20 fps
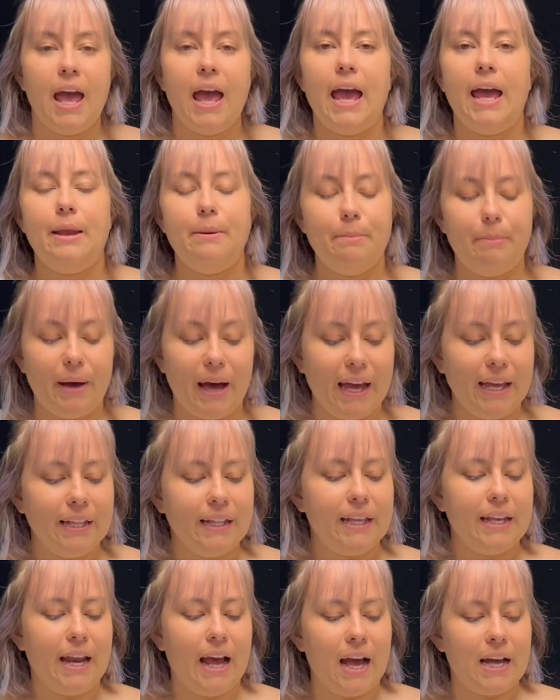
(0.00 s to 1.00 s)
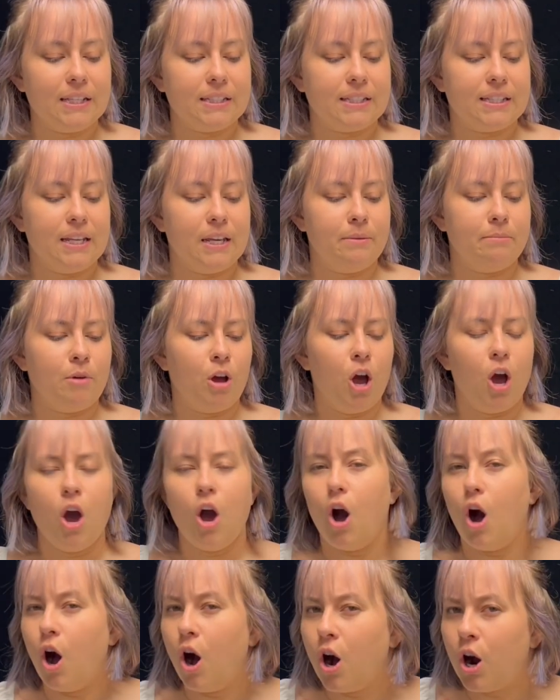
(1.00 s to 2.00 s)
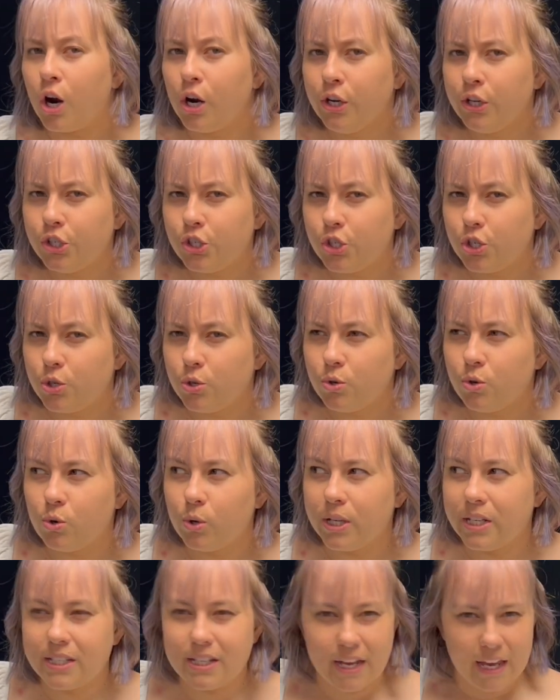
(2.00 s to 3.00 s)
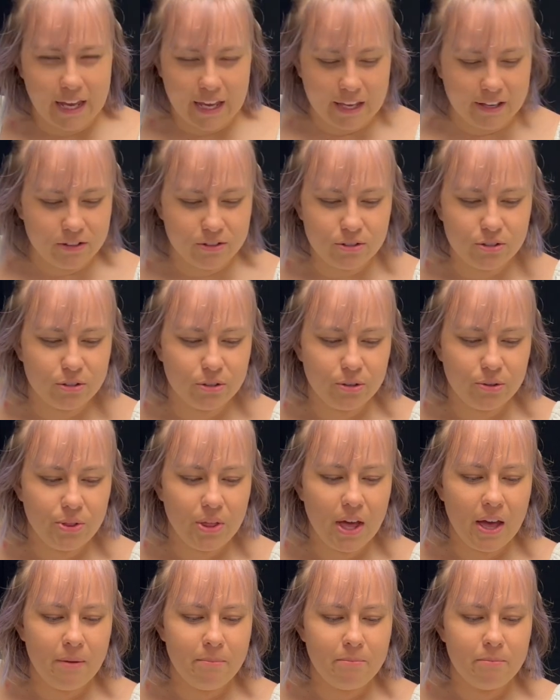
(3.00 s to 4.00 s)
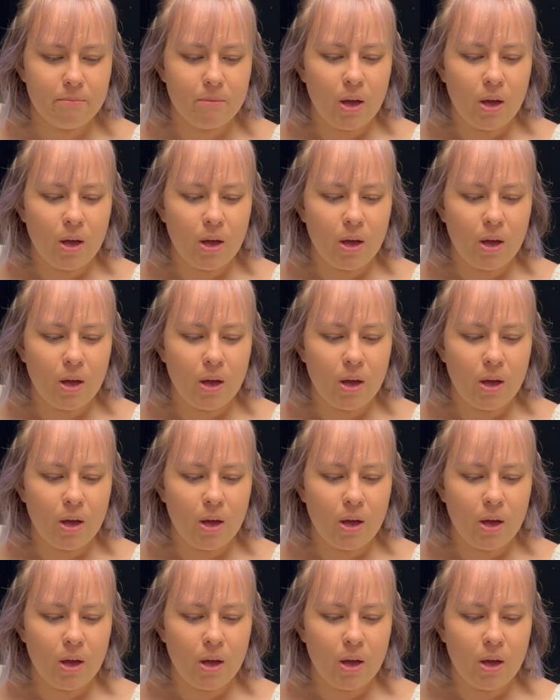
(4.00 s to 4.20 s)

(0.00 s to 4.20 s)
And Pilate asked him, Aren't you going to answer them?